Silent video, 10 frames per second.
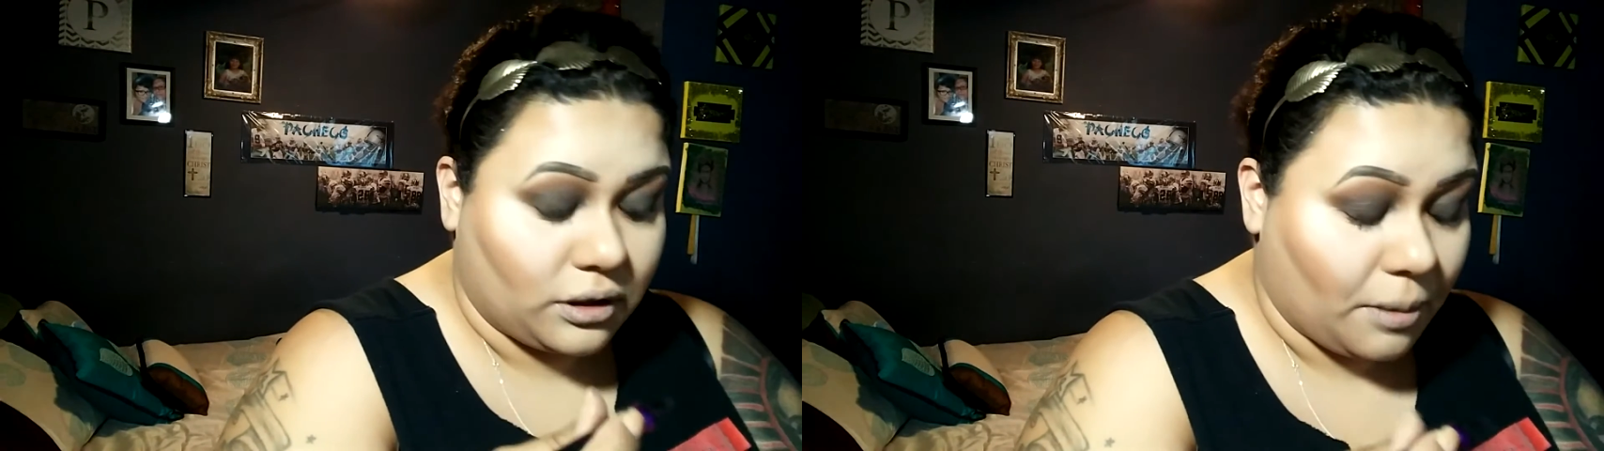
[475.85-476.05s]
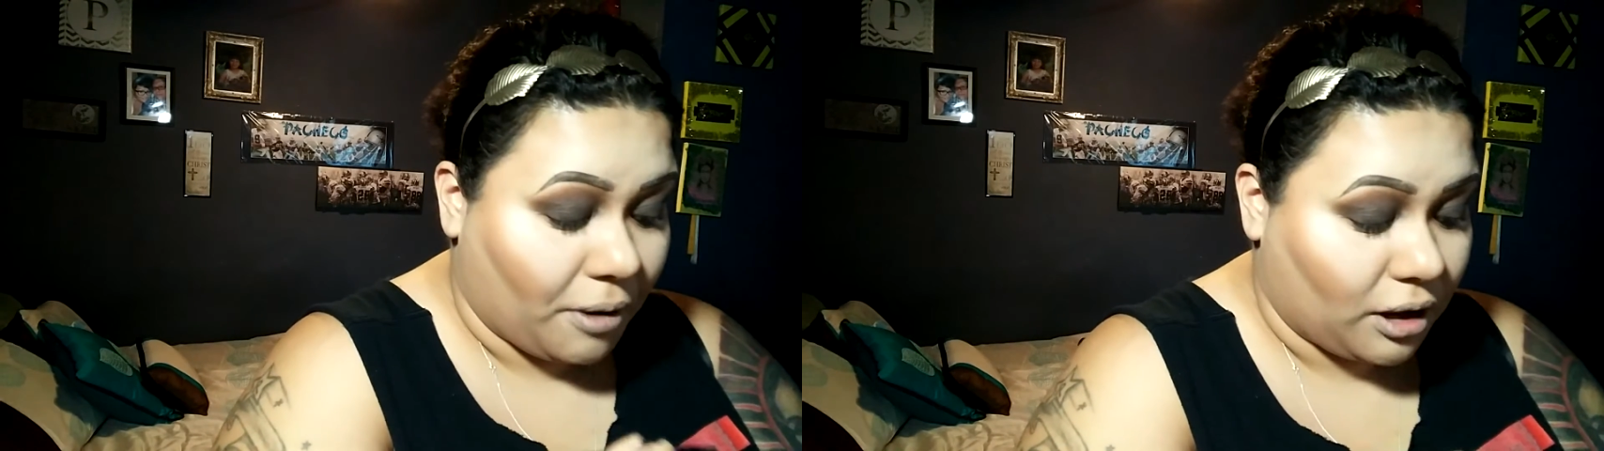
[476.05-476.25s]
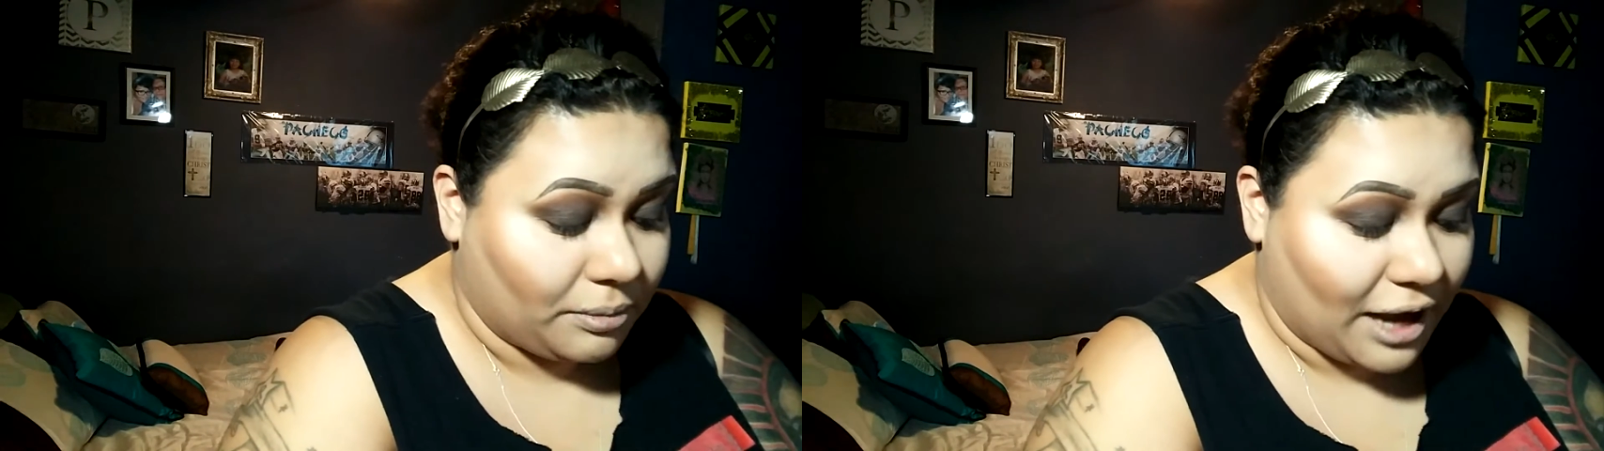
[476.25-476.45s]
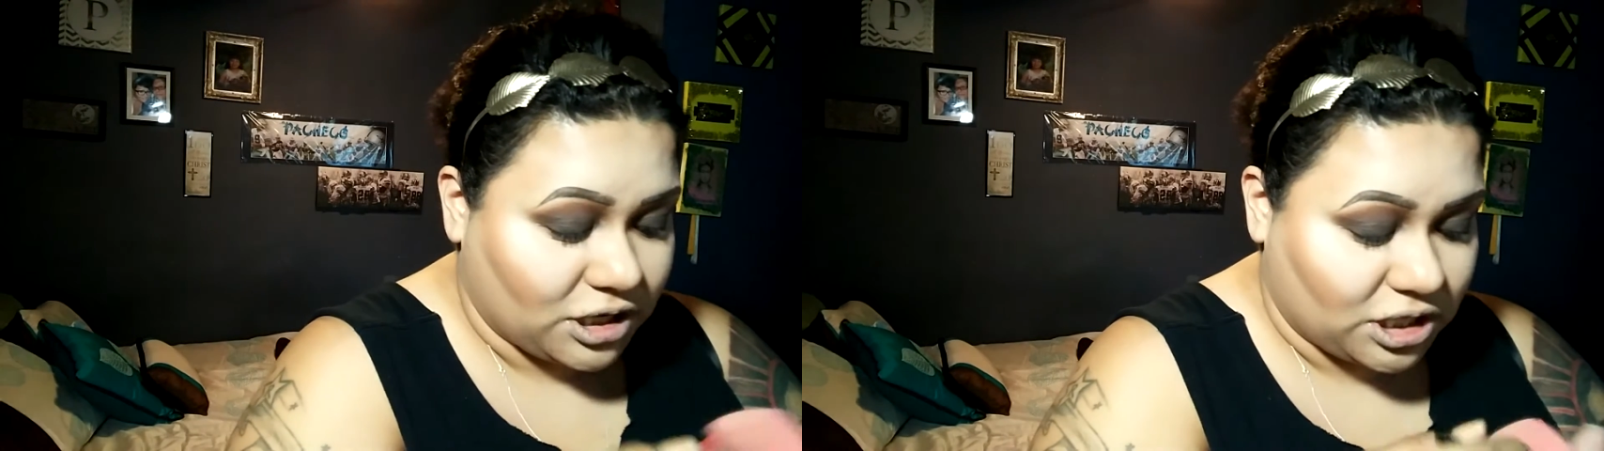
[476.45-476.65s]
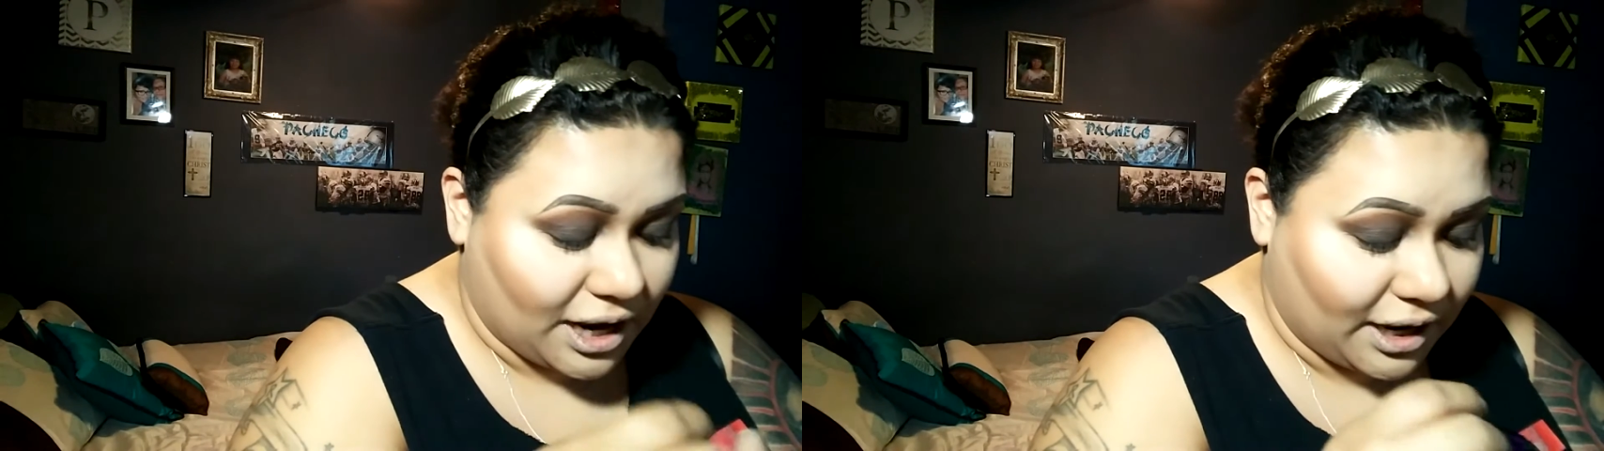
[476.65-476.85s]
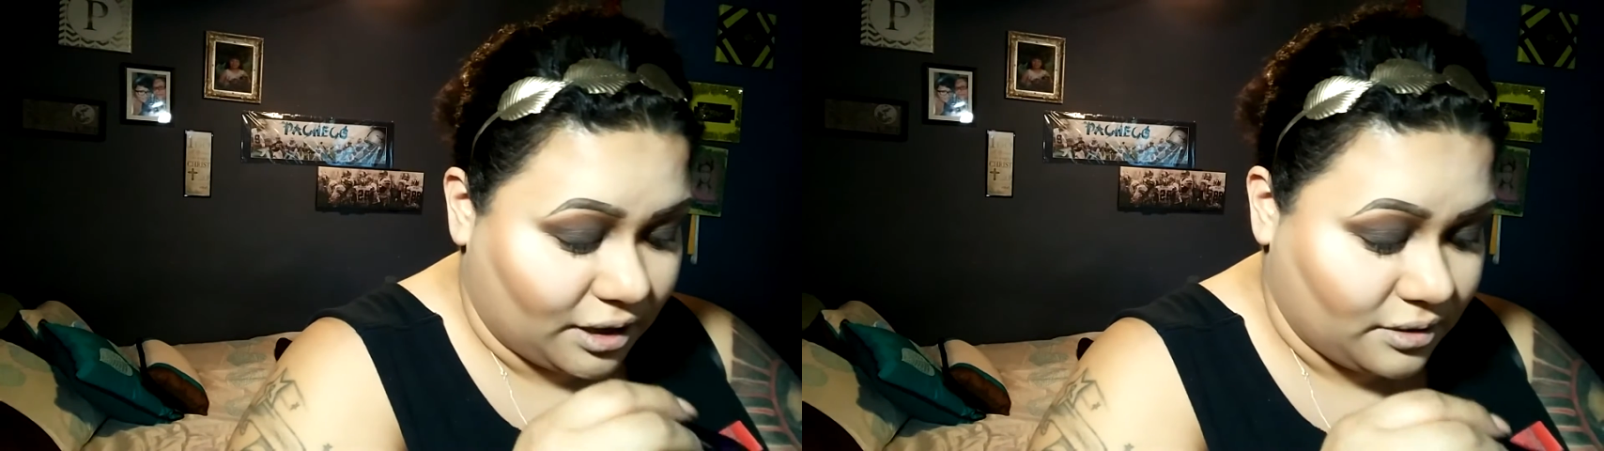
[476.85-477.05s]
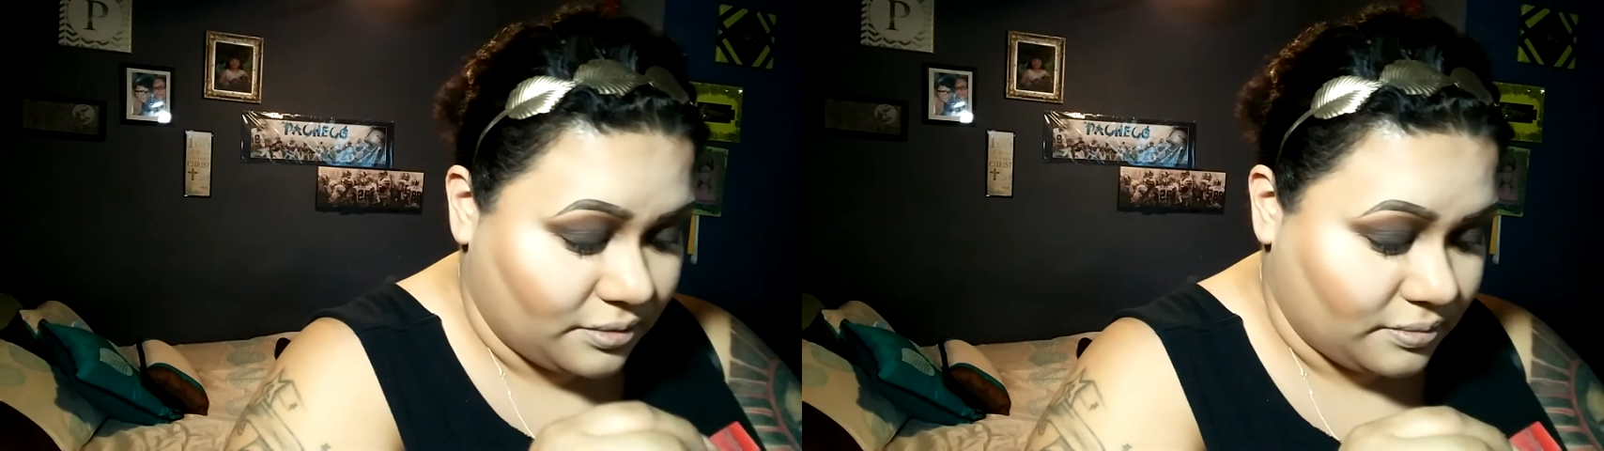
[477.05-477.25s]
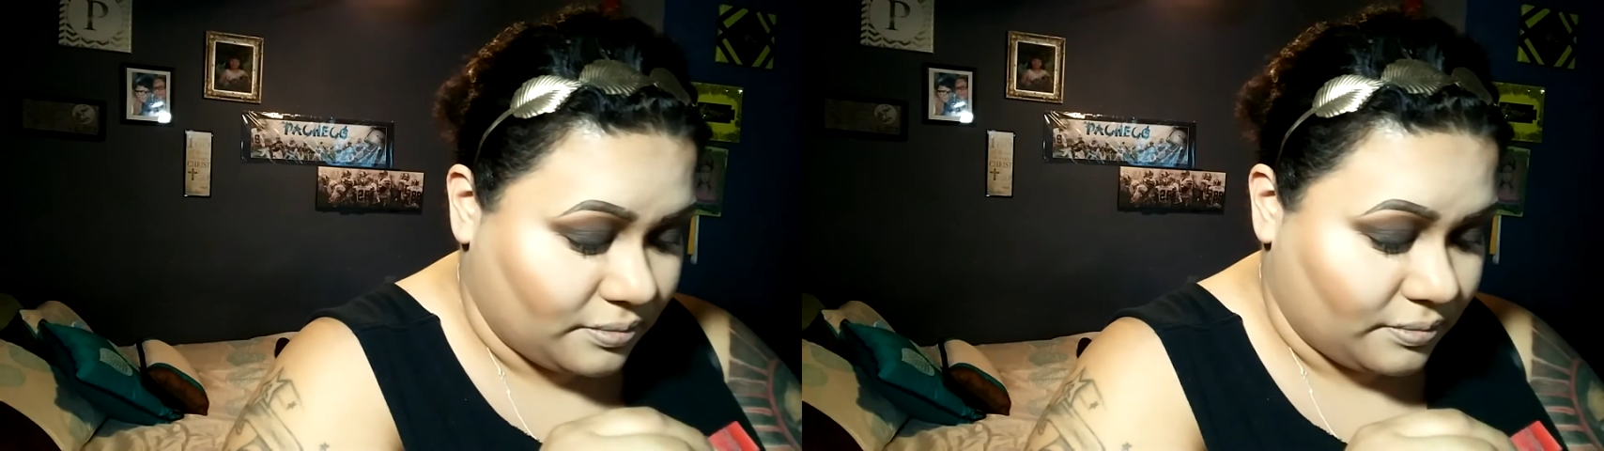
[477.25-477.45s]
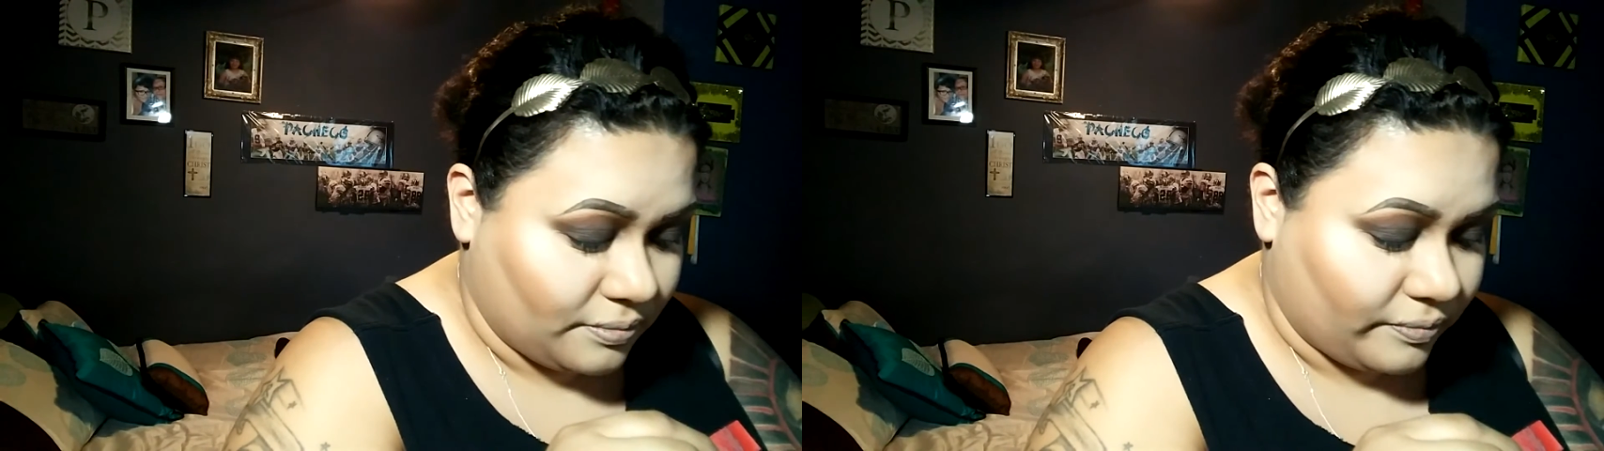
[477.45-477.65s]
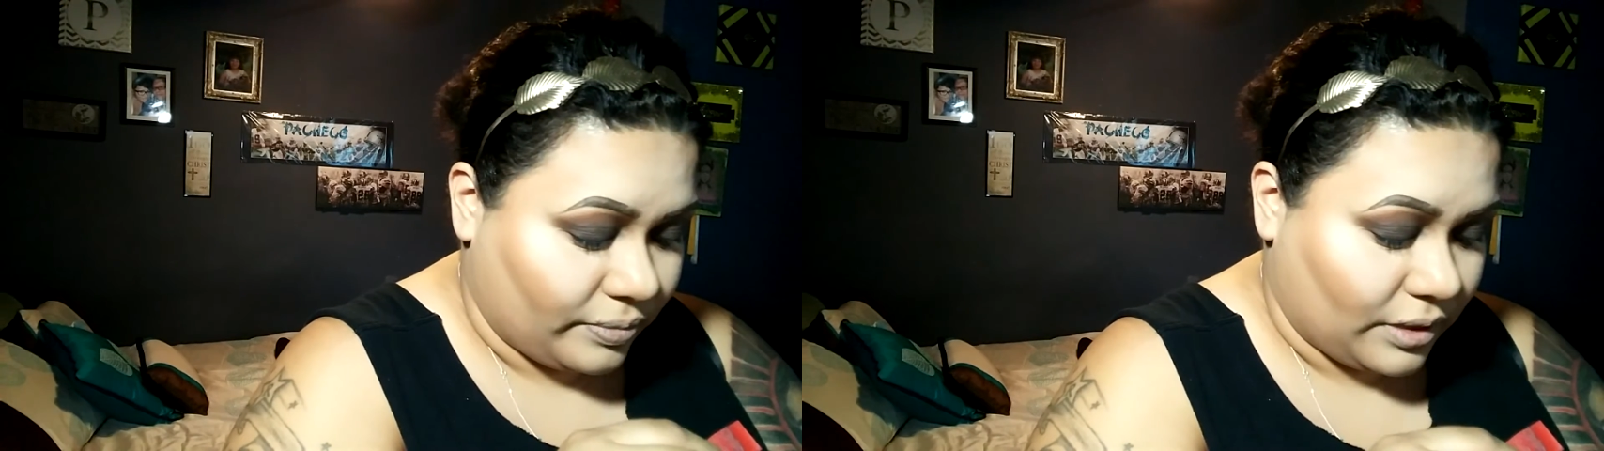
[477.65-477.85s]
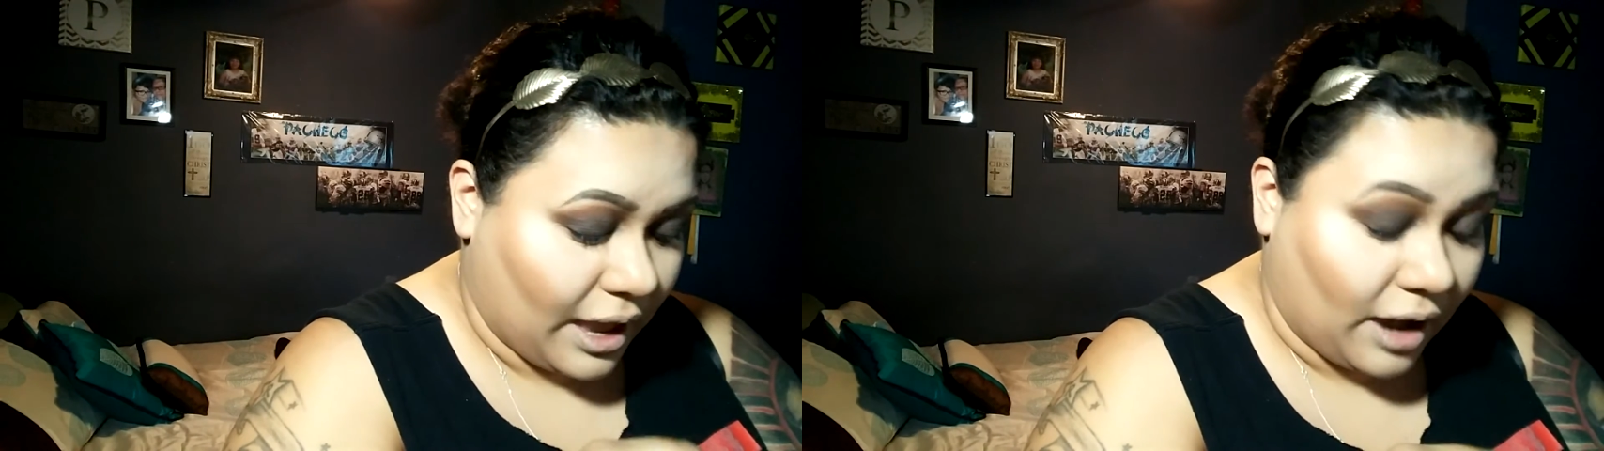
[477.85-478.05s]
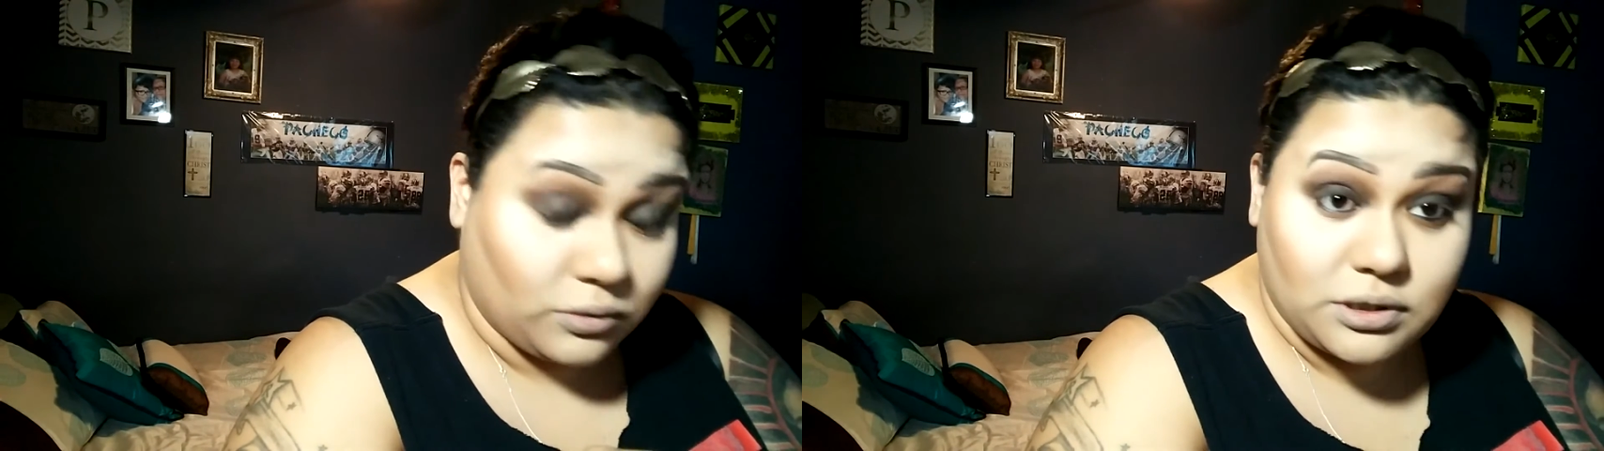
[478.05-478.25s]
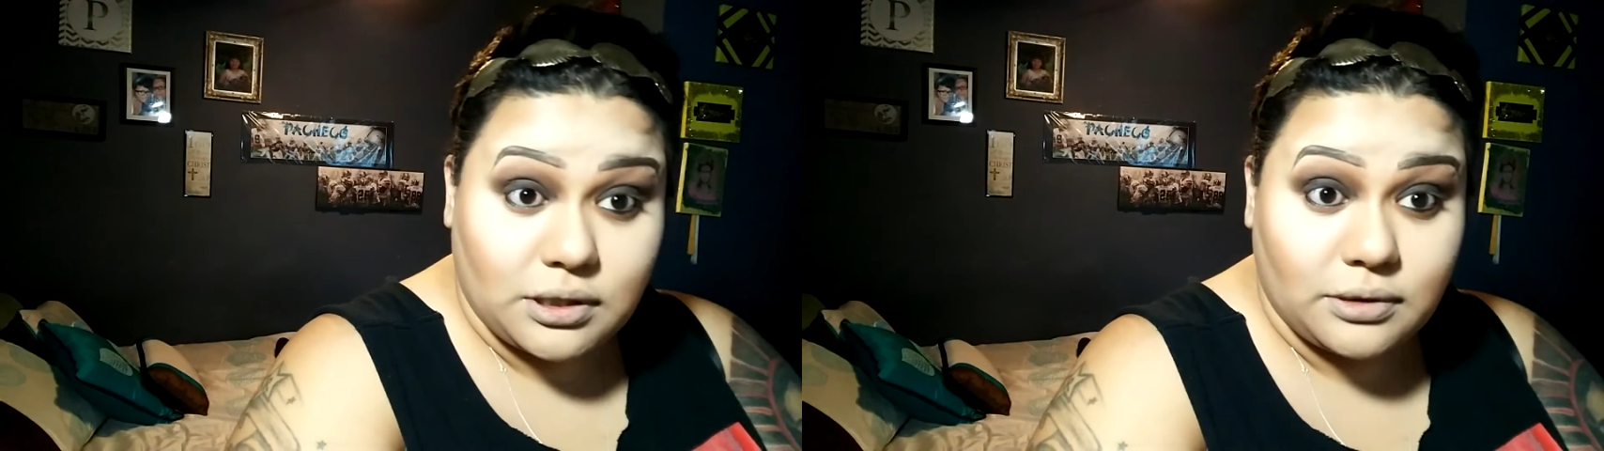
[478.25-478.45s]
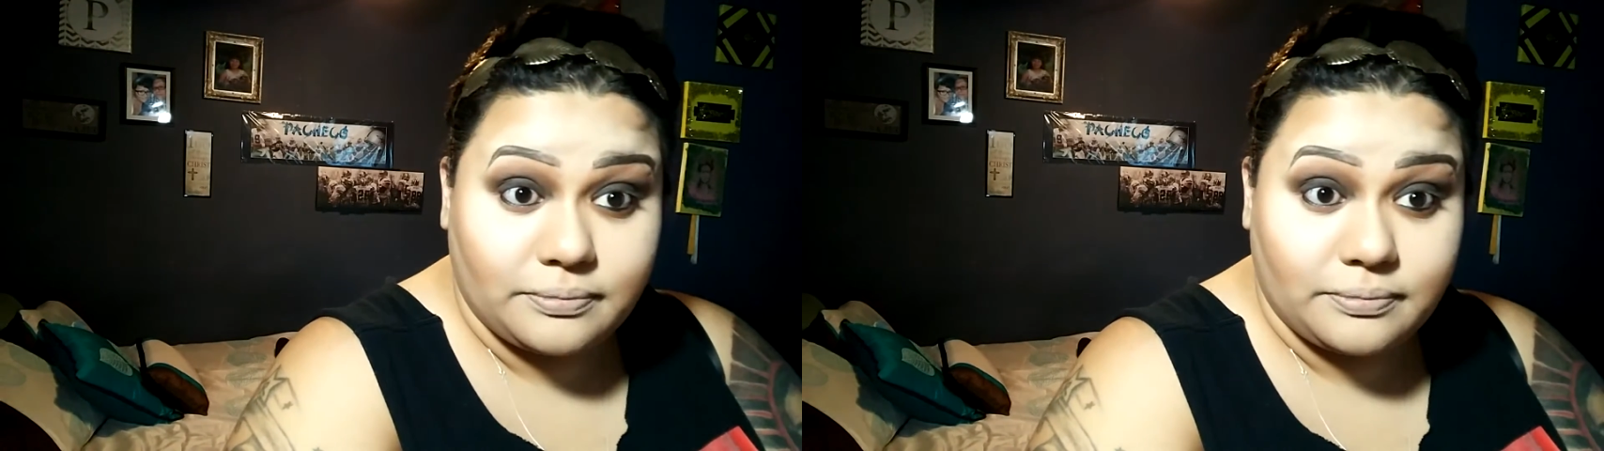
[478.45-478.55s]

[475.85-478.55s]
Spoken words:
the bottom lash line out.